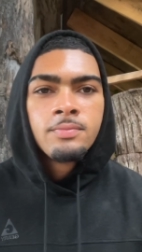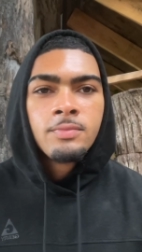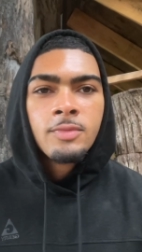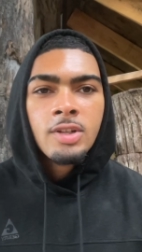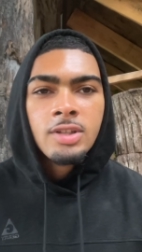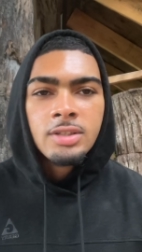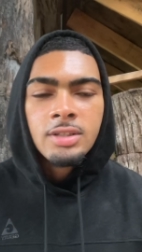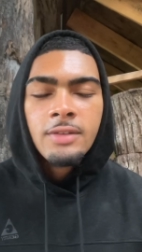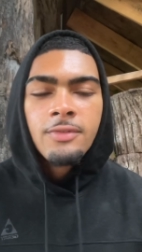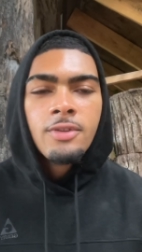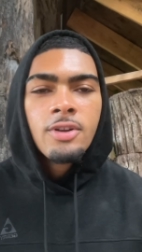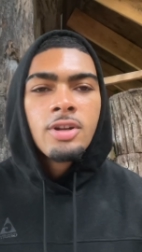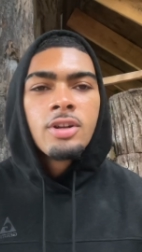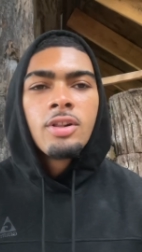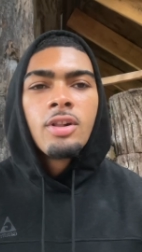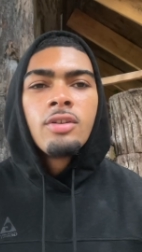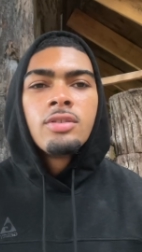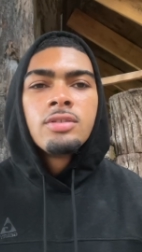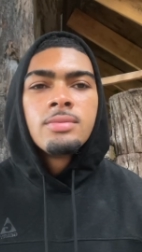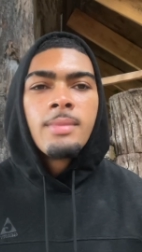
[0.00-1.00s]
Because if you're
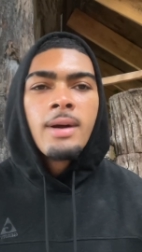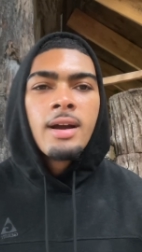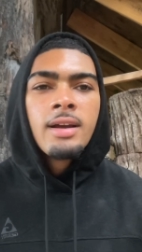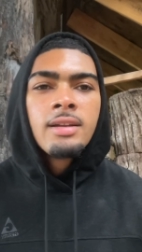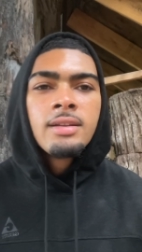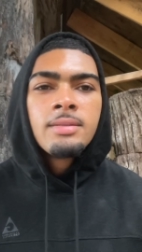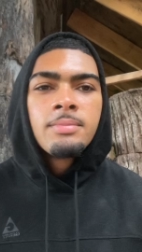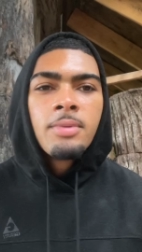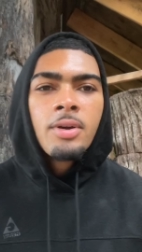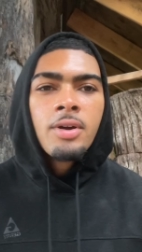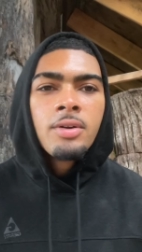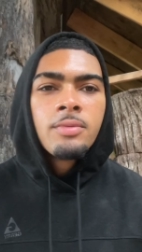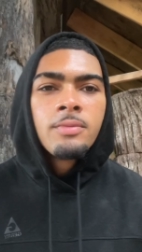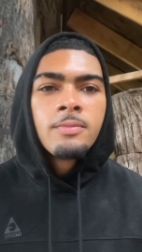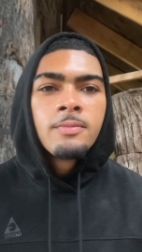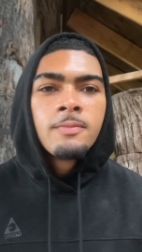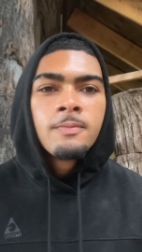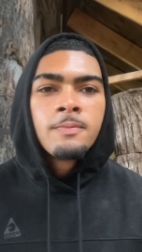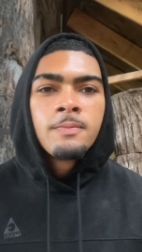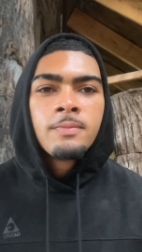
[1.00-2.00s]
closed minded, bro,
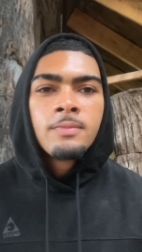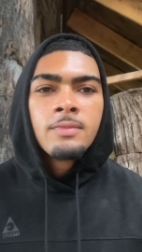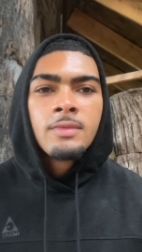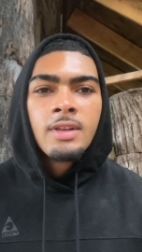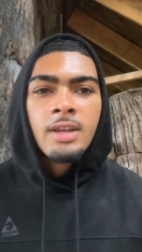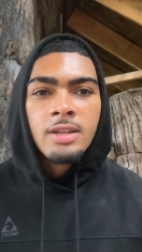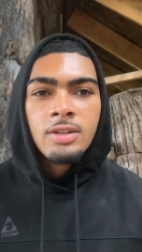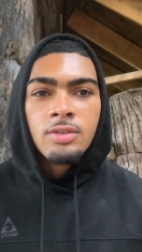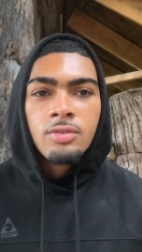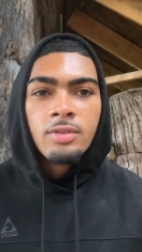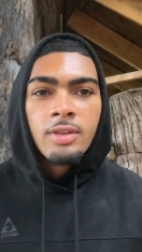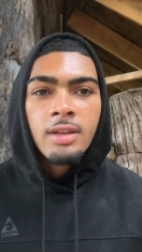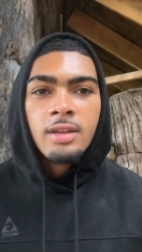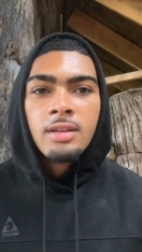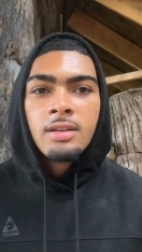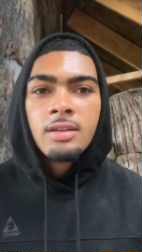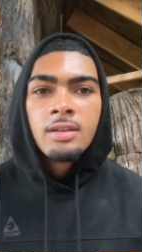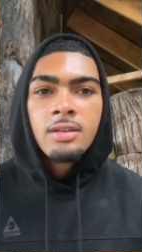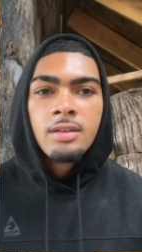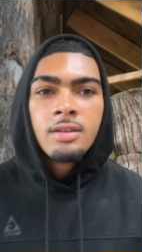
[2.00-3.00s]
and you think
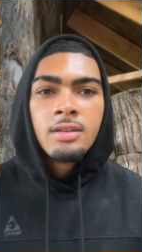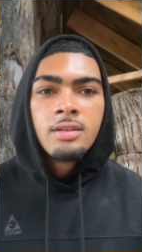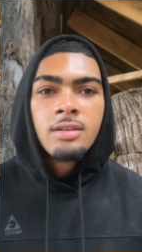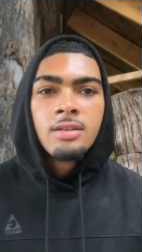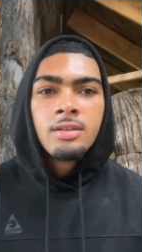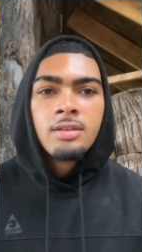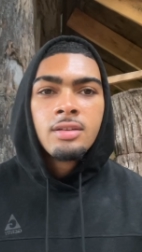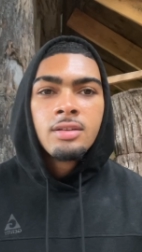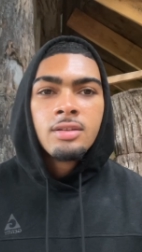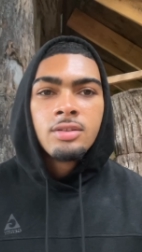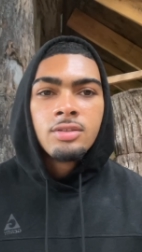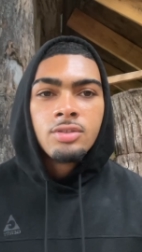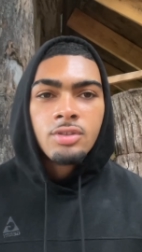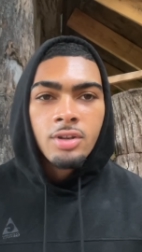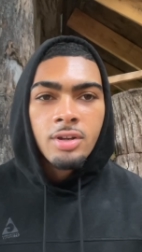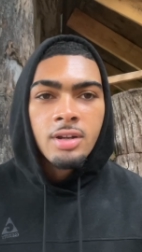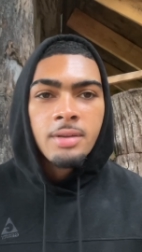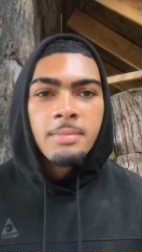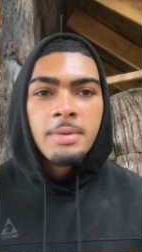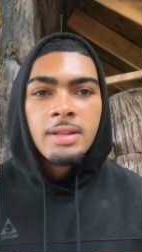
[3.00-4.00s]
you're
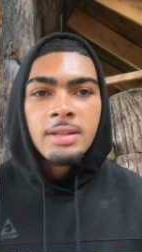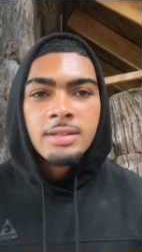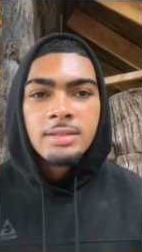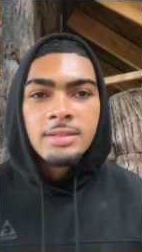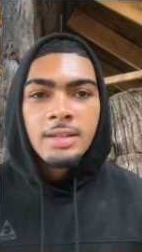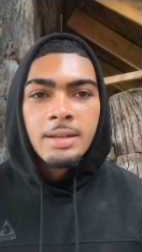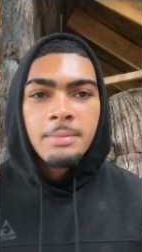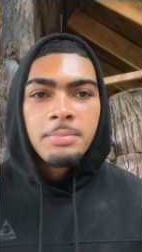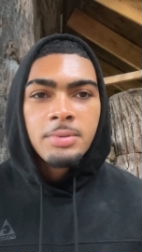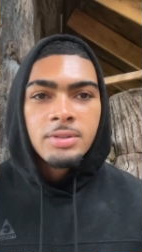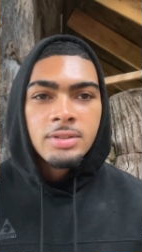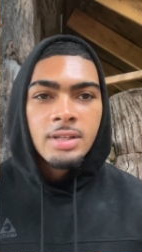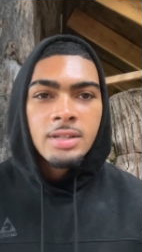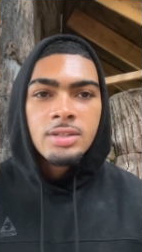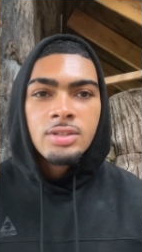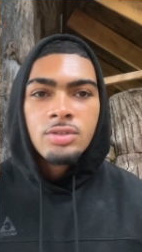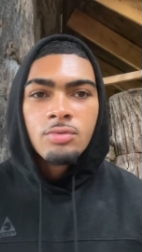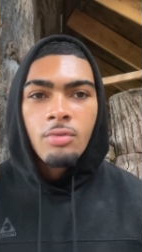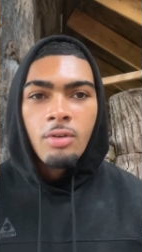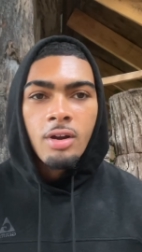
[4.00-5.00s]
going to be in the same
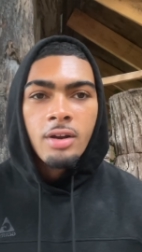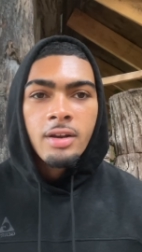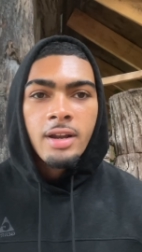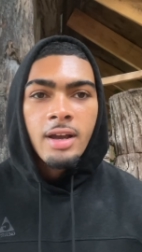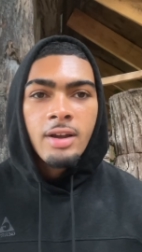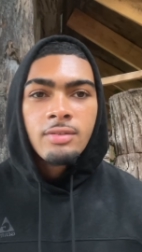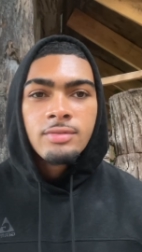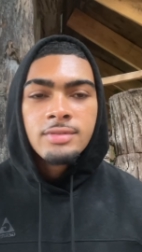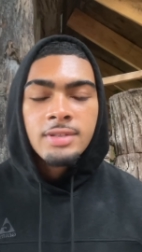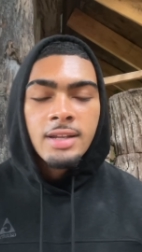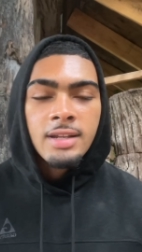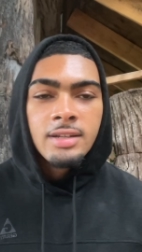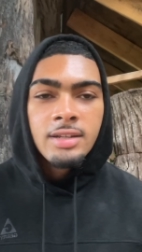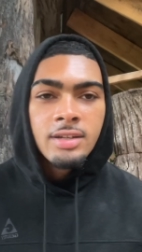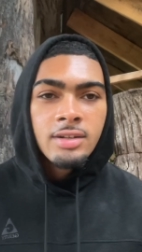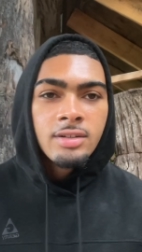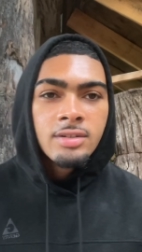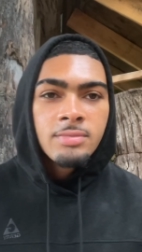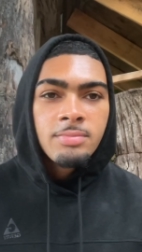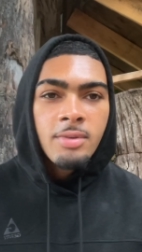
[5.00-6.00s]
position you are now in 10
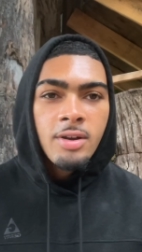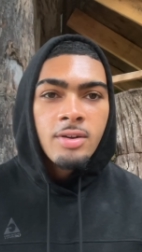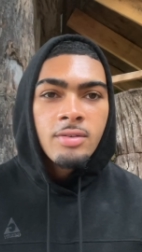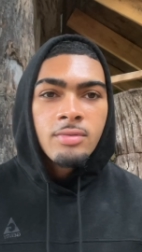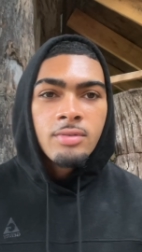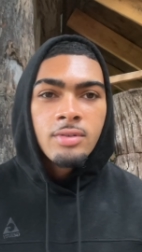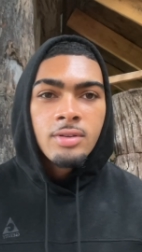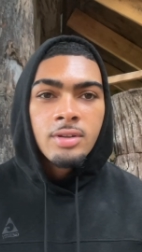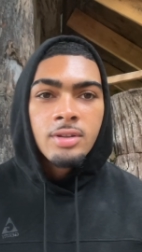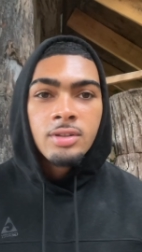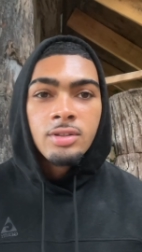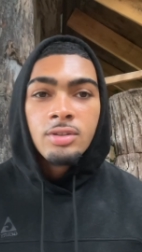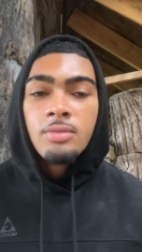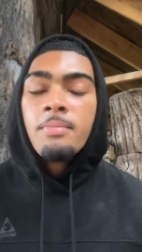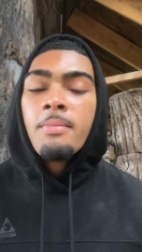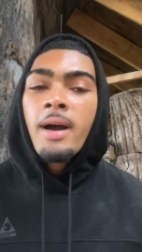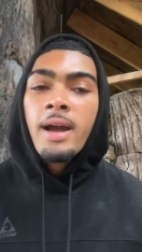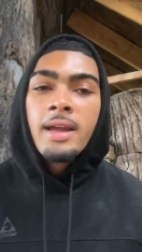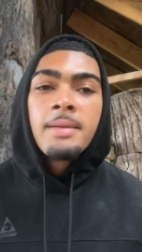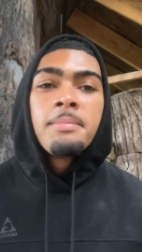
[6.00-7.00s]
years, bro, you
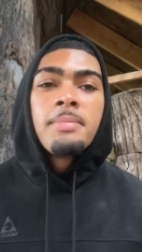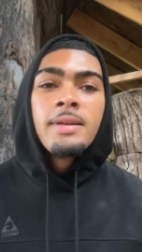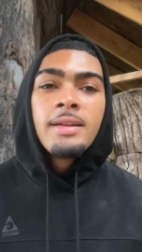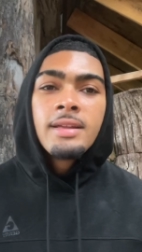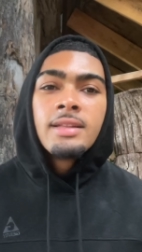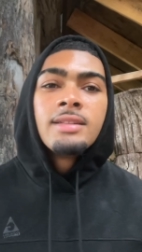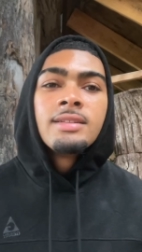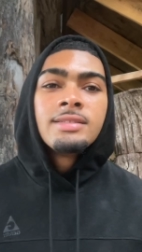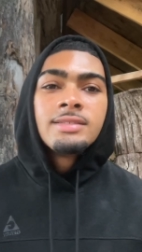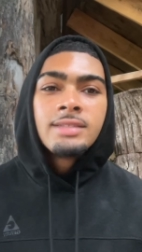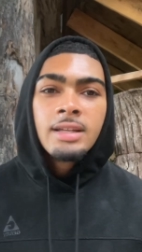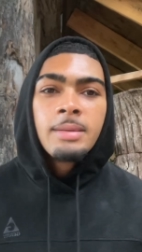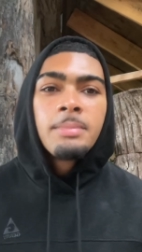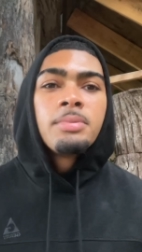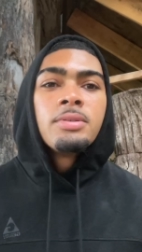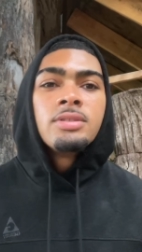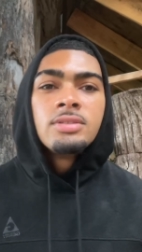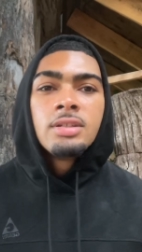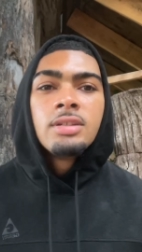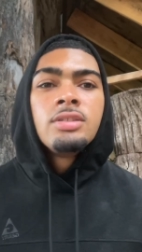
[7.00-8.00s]
might be in the same
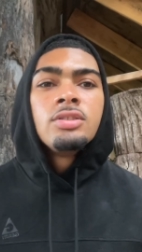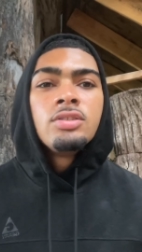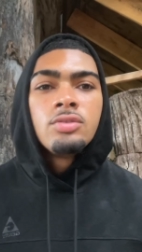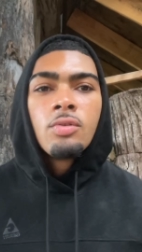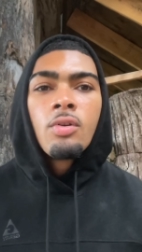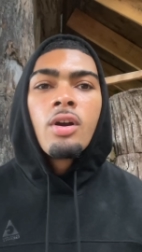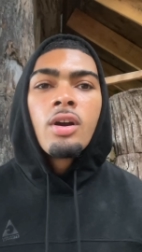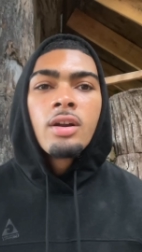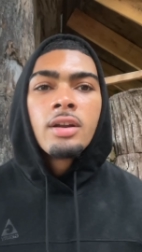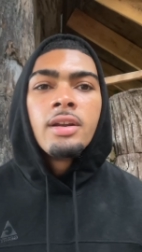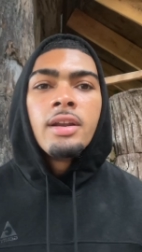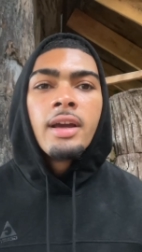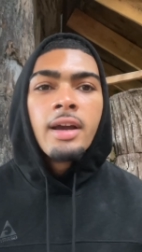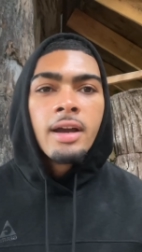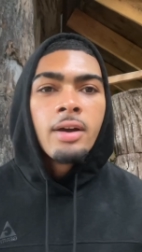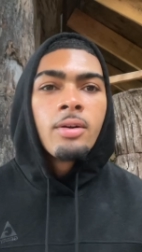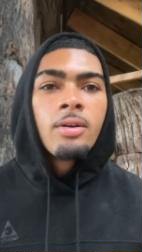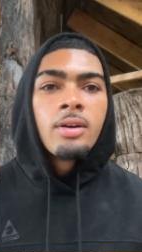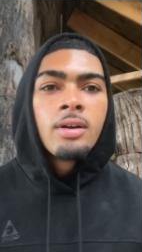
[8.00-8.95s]
position you are now.